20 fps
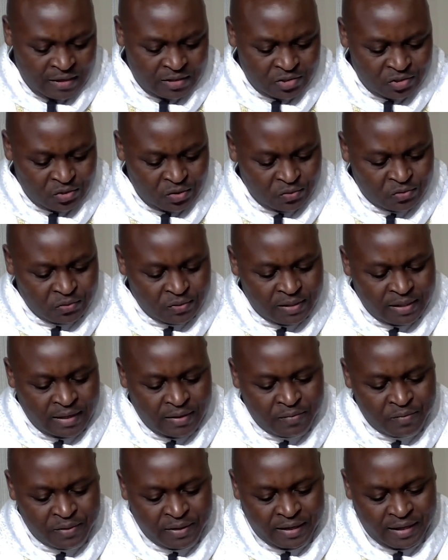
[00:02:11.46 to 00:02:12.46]
So today
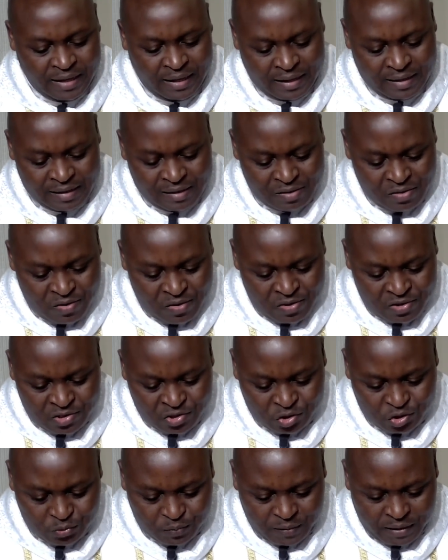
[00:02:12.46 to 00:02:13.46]
we hear the
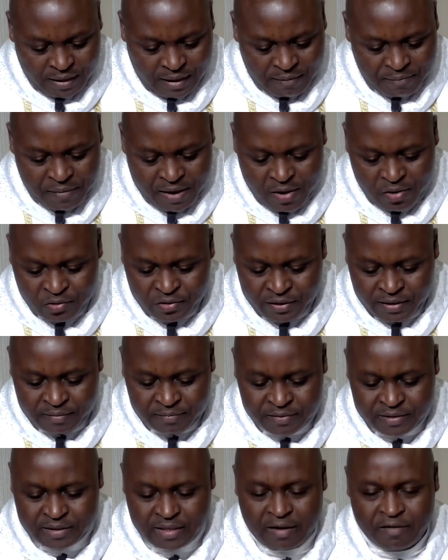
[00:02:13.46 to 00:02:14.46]
Lord speak about
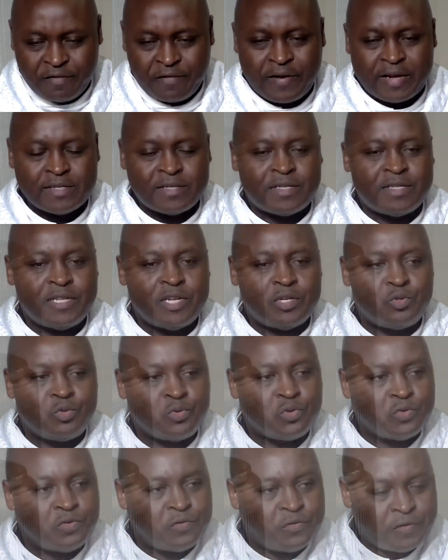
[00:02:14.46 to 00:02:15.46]
himself as the
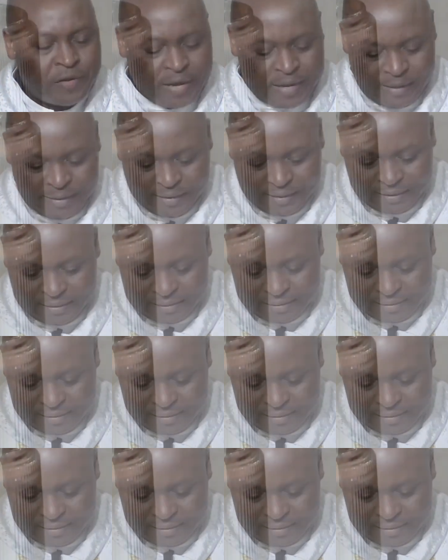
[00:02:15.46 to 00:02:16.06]
true vine